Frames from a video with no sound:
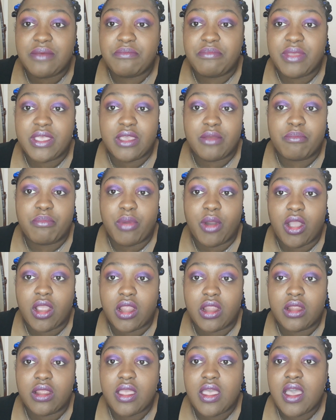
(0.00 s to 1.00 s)
big
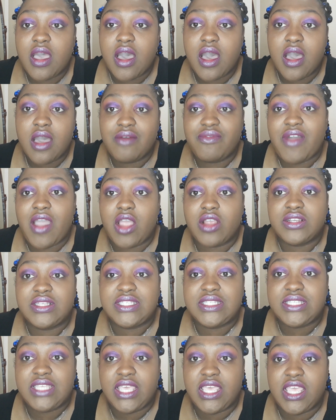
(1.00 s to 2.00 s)
part of our
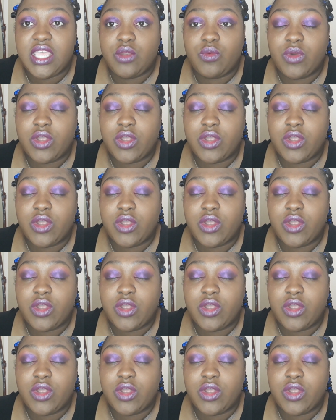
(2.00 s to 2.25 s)
skin.